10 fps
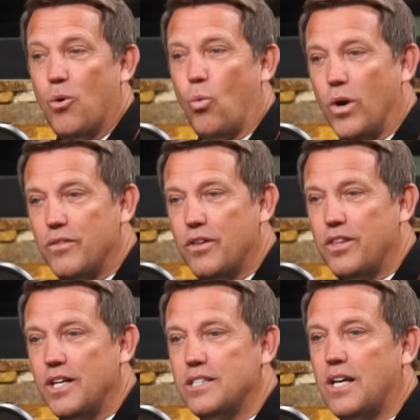One of the
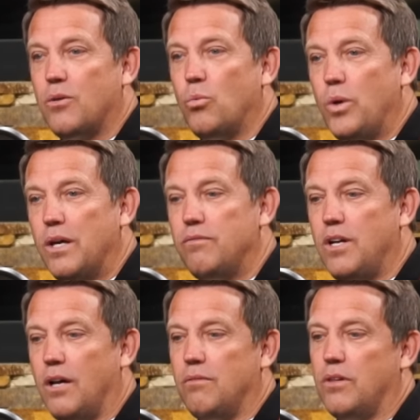things that we have
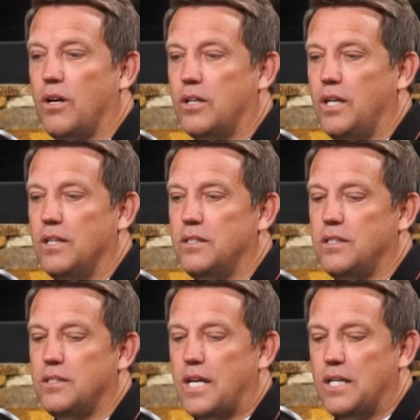done with our kids
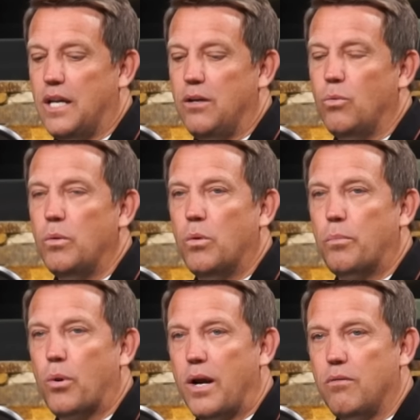is at night we will
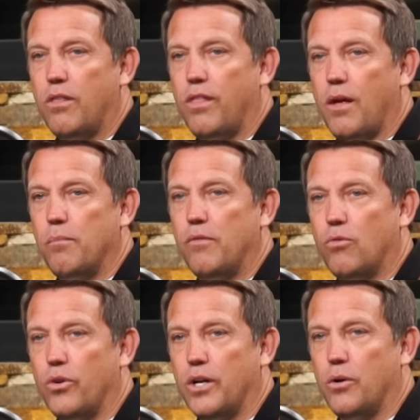pray with them
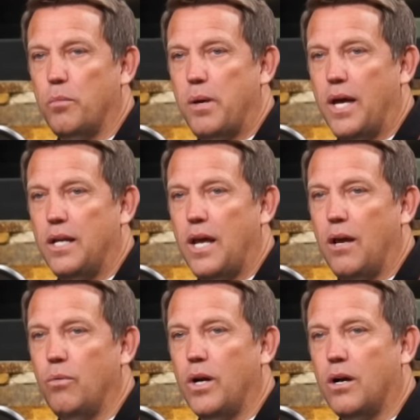before they go to bed,
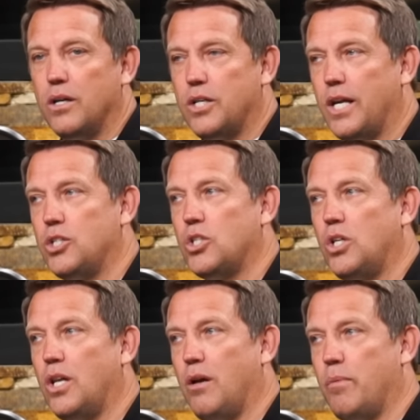and we are
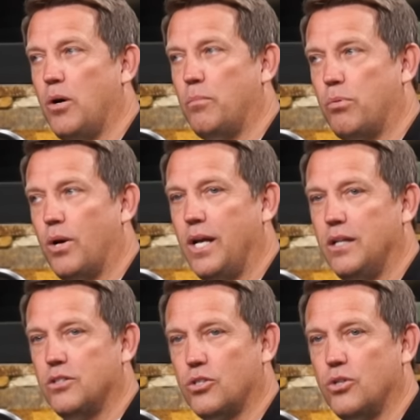intentional about
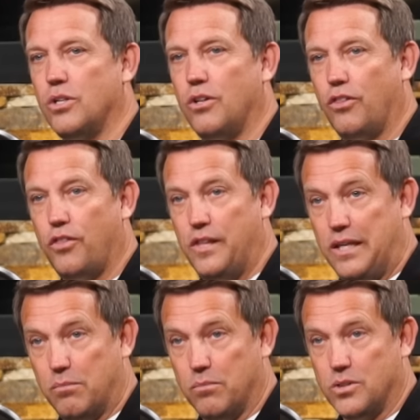praying certain
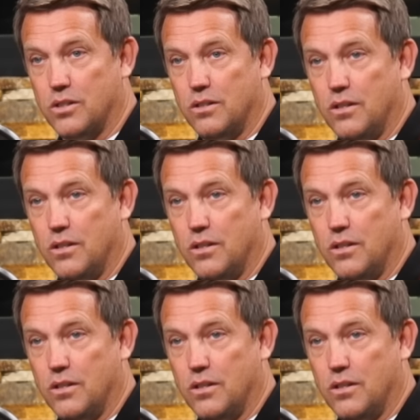themes